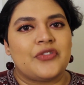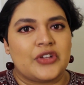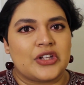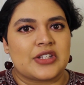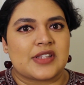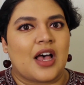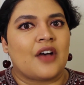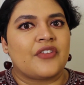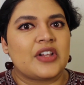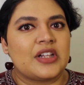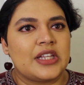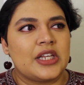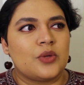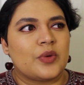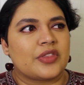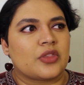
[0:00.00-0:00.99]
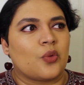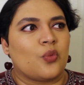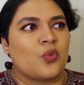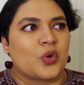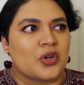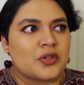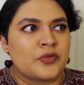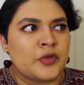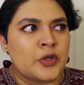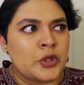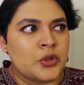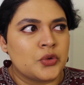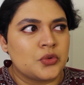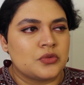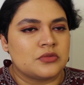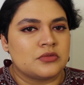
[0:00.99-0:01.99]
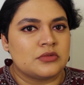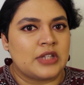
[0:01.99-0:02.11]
philosophically with the worldview